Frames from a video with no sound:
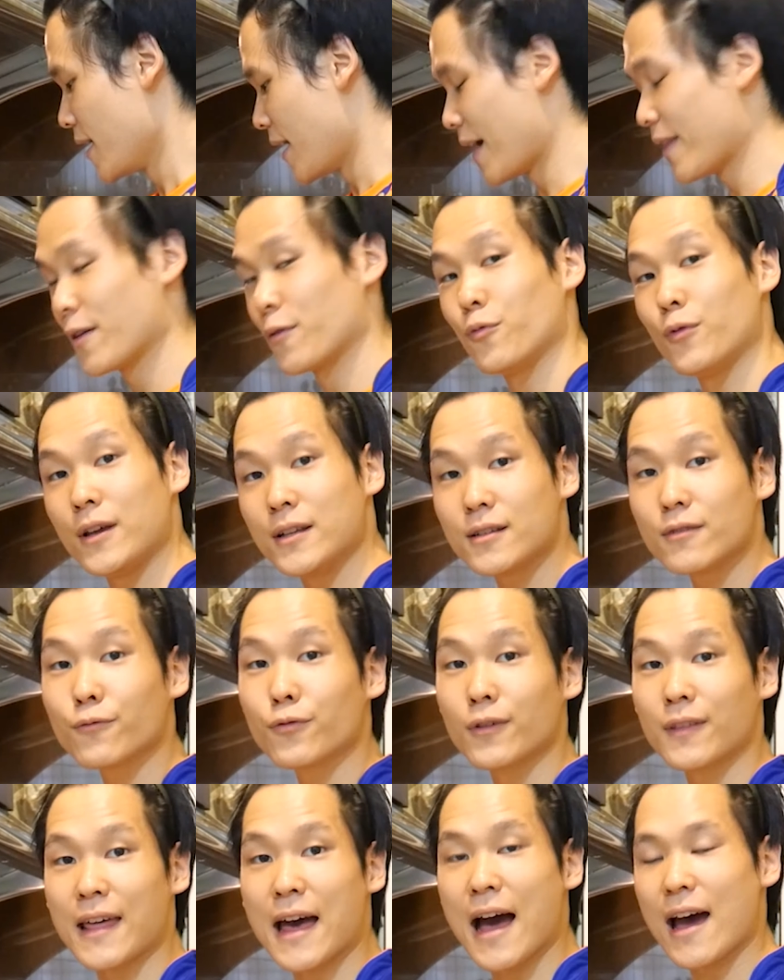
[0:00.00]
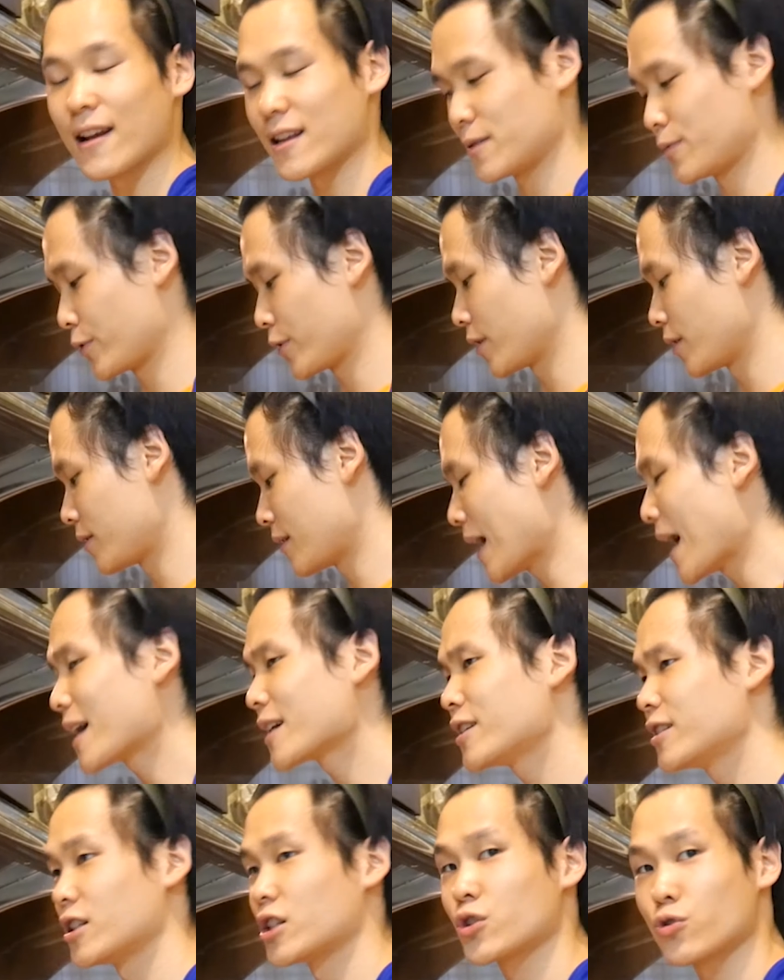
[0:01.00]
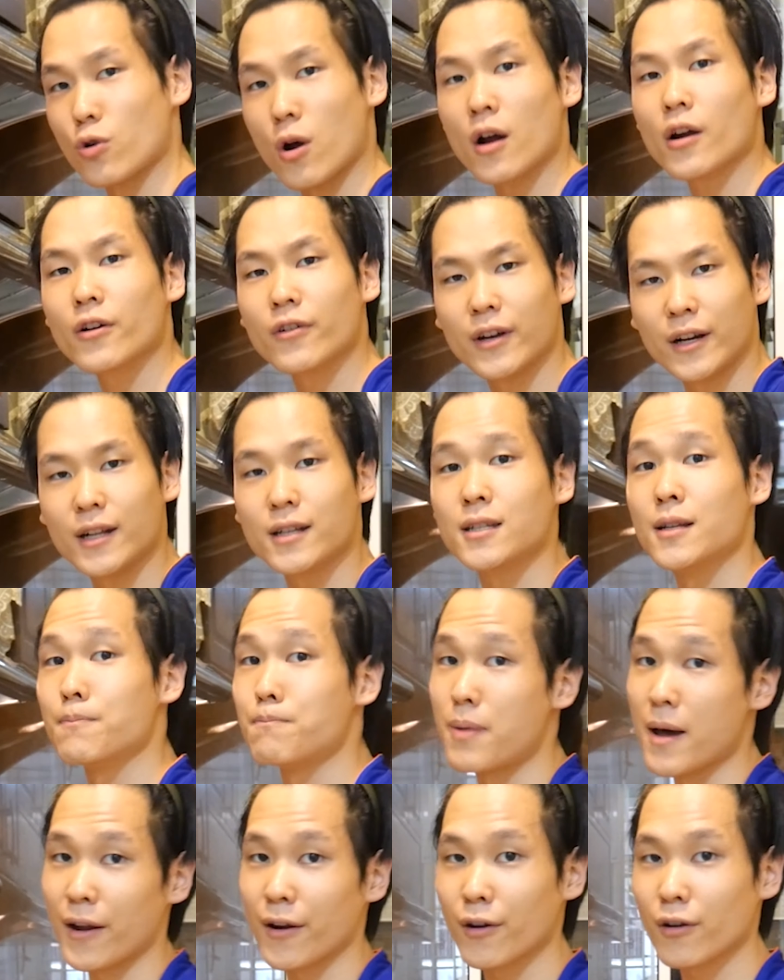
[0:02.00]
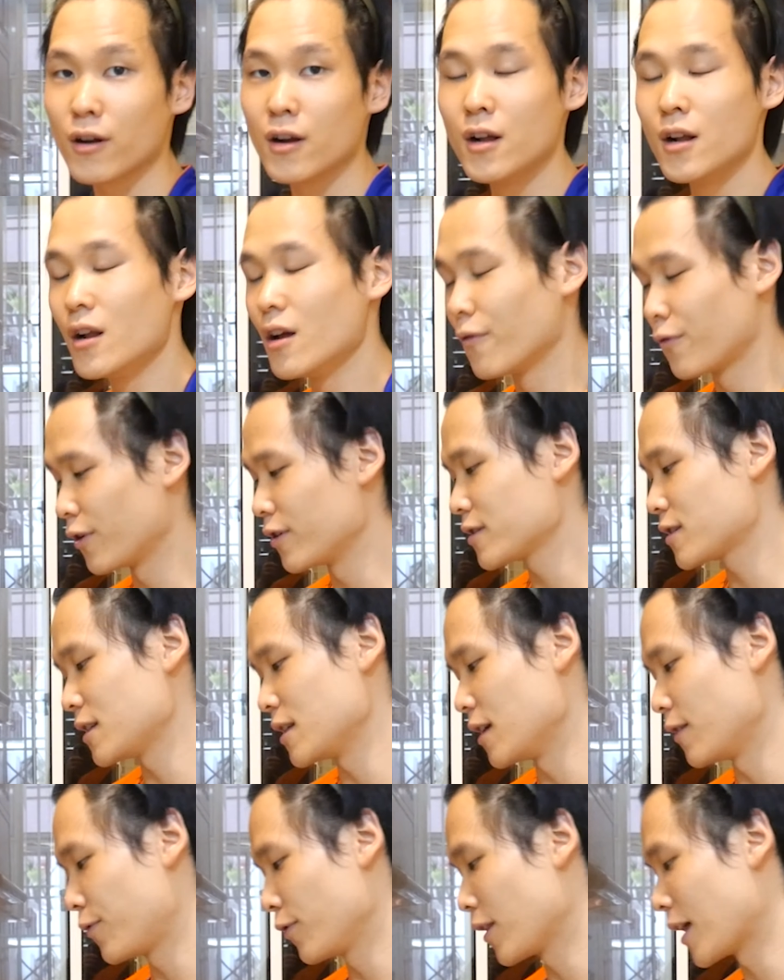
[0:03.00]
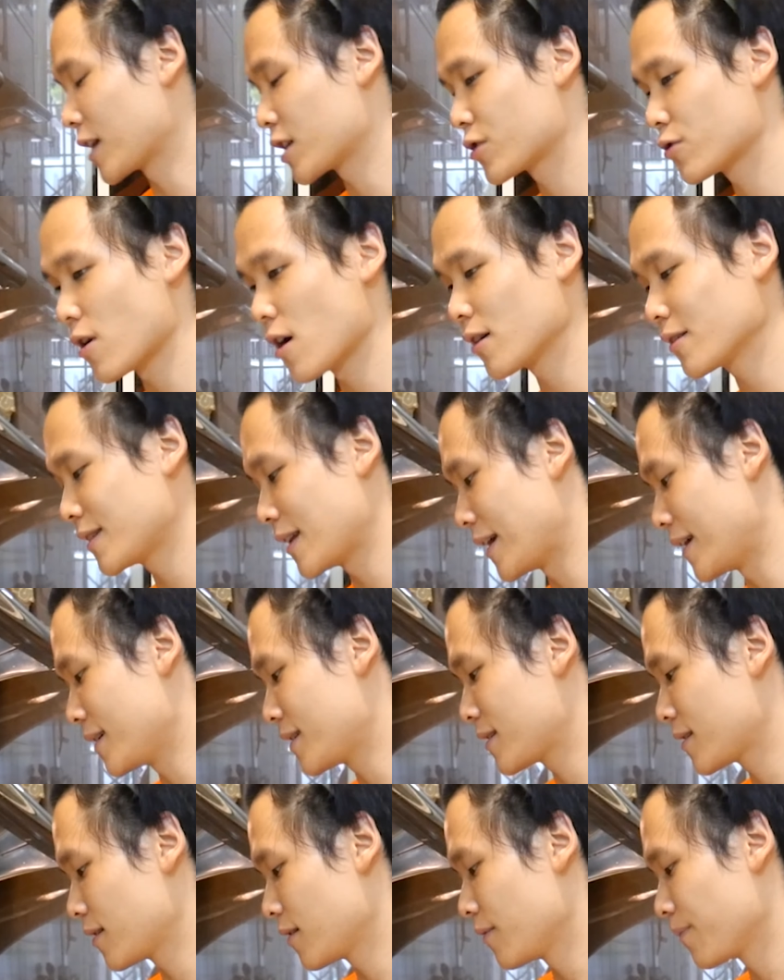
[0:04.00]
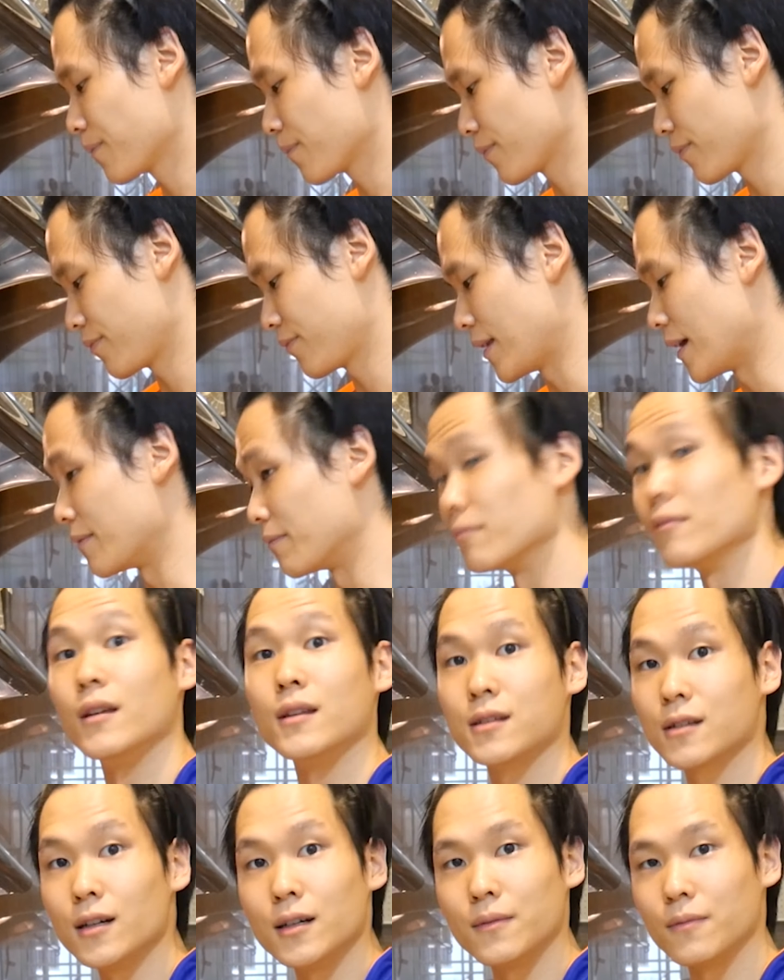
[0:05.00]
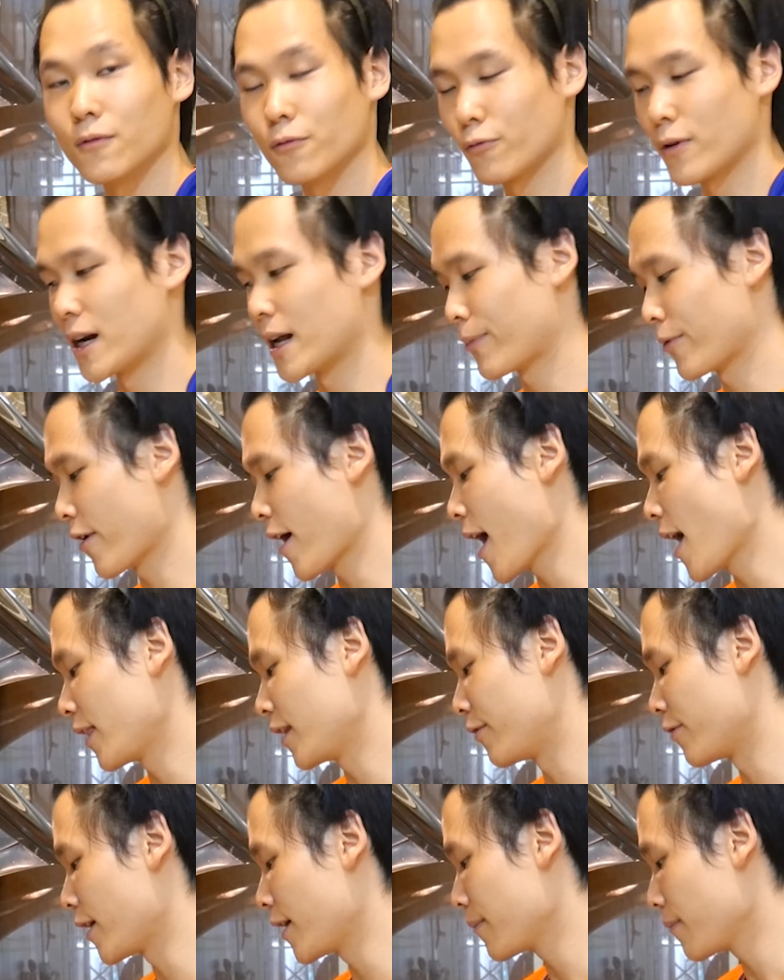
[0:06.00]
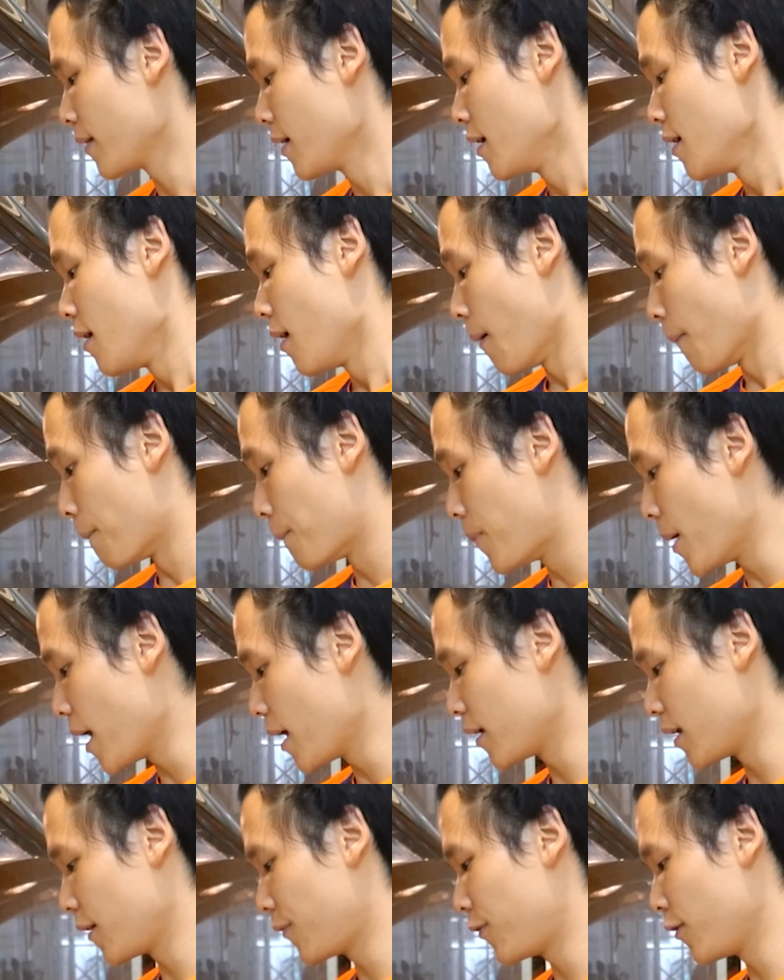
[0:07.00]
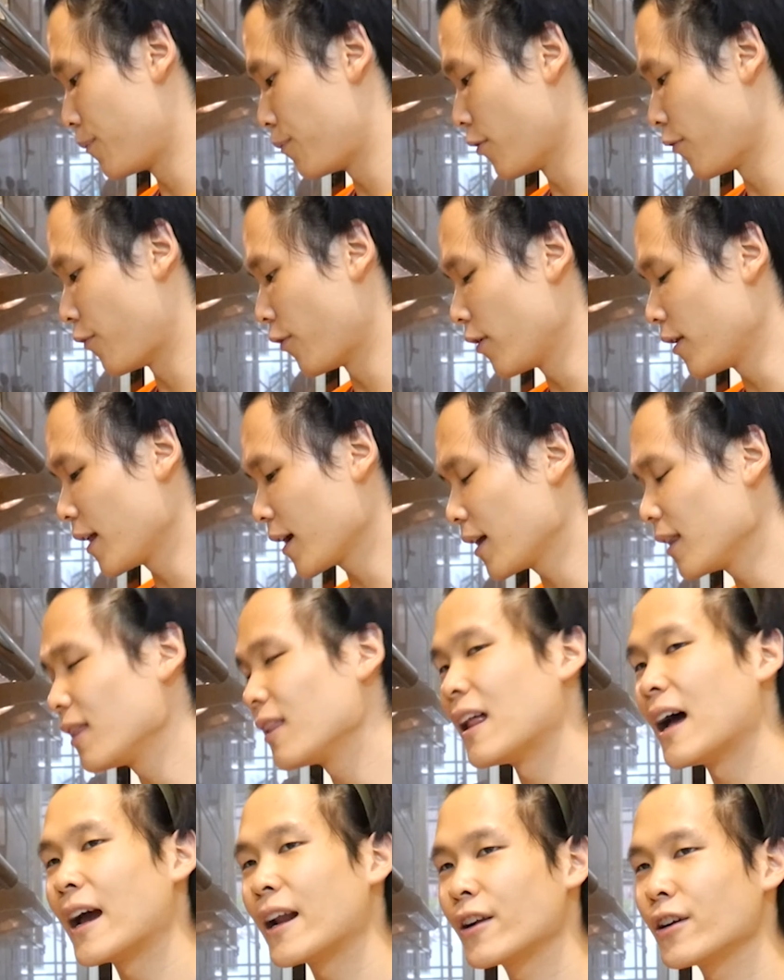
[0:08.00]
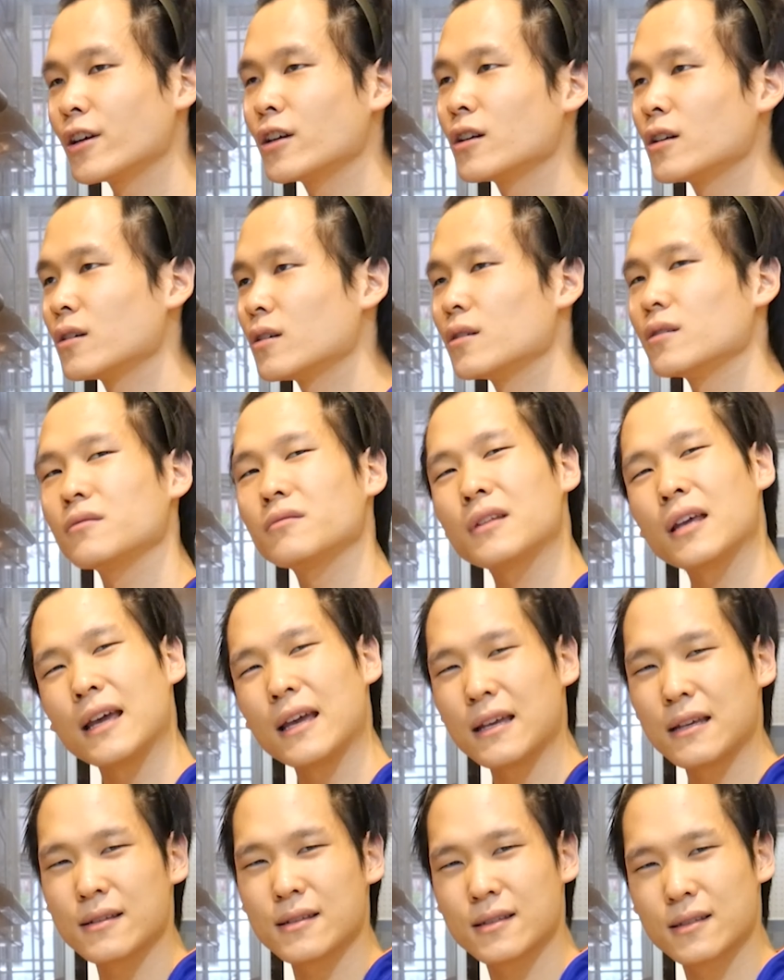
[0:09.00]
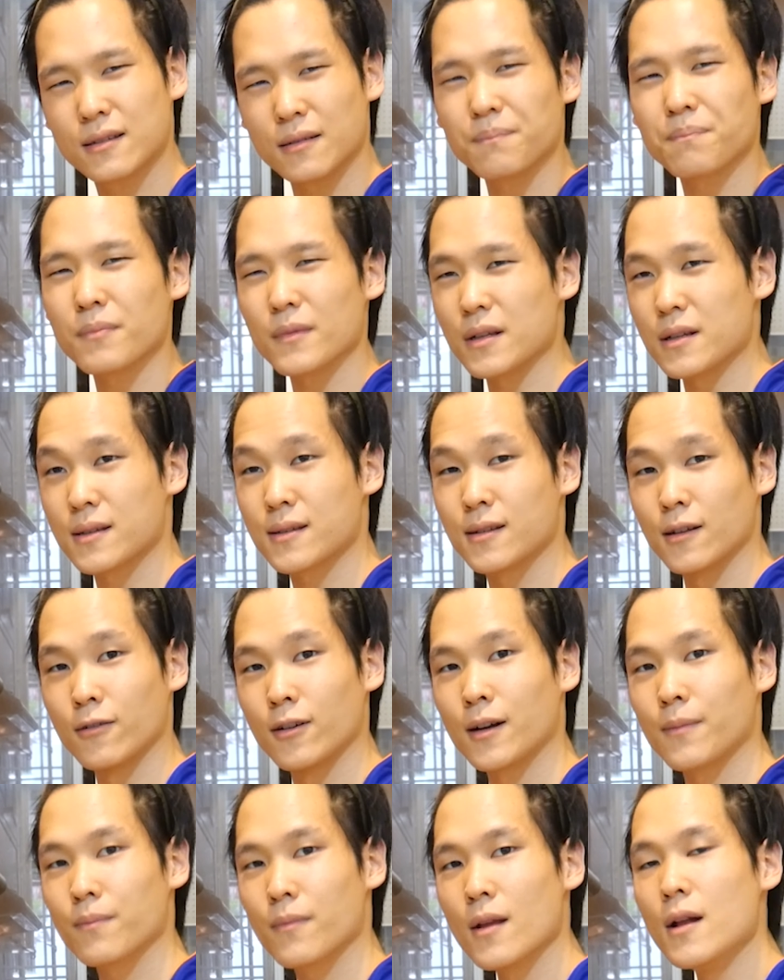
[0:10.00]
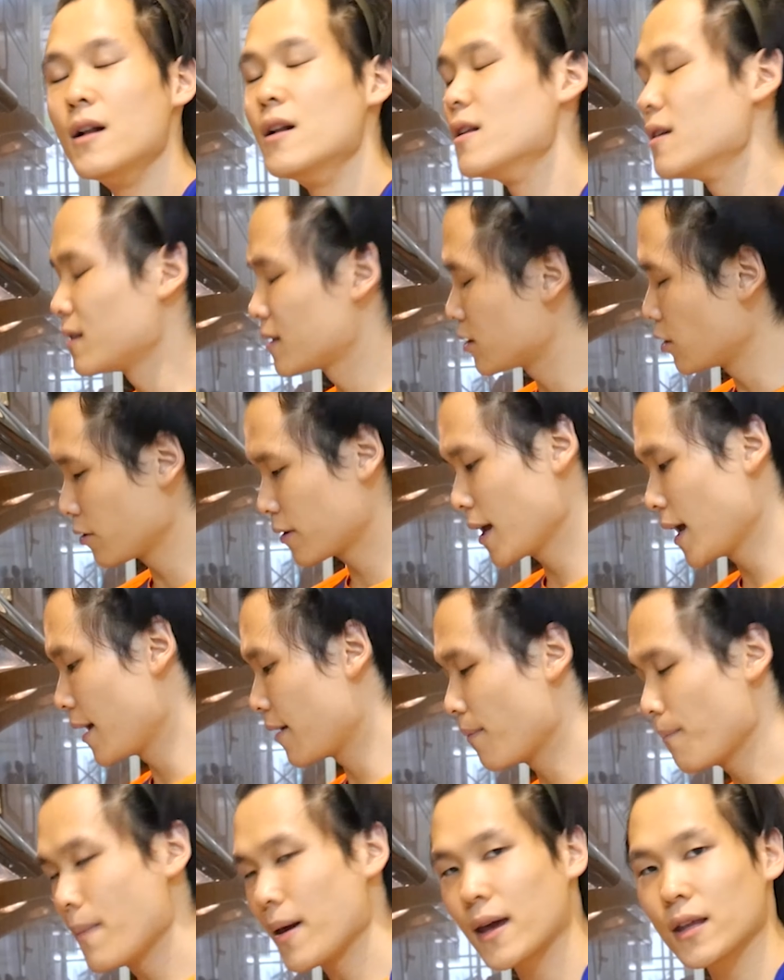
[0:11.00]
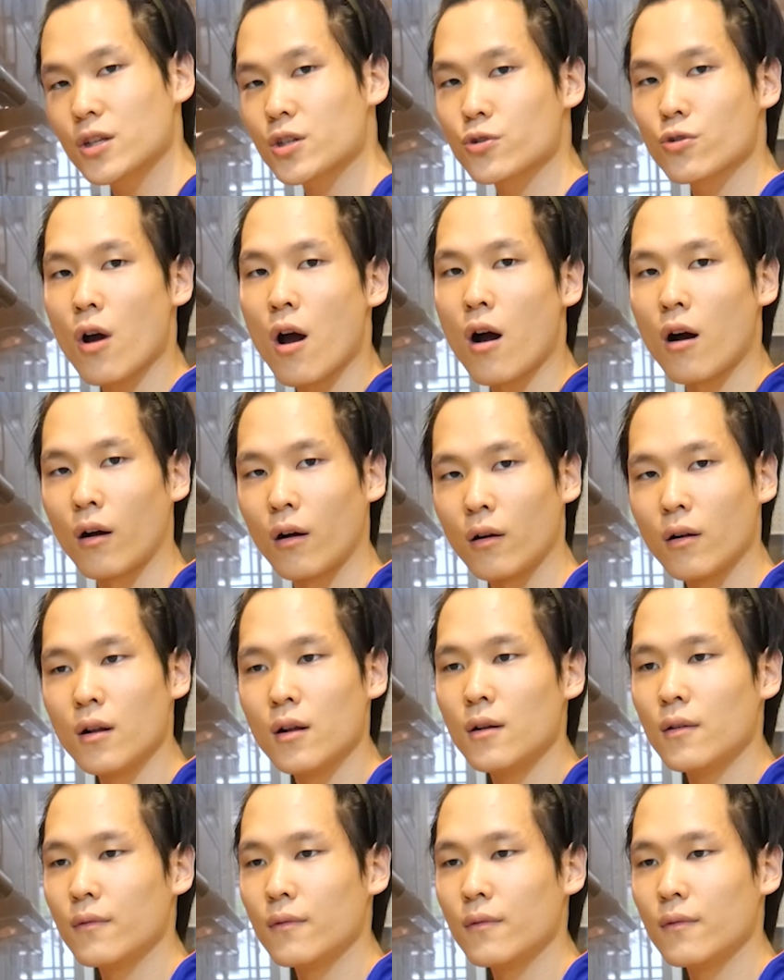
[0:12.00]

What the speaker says: And the reason for that is because actually the stronger it is, the better. Firstly, if you like strong taste, then it's good, right up your alley, right? But if you prefer like a lighter taste syrup, it's okay, make it strong.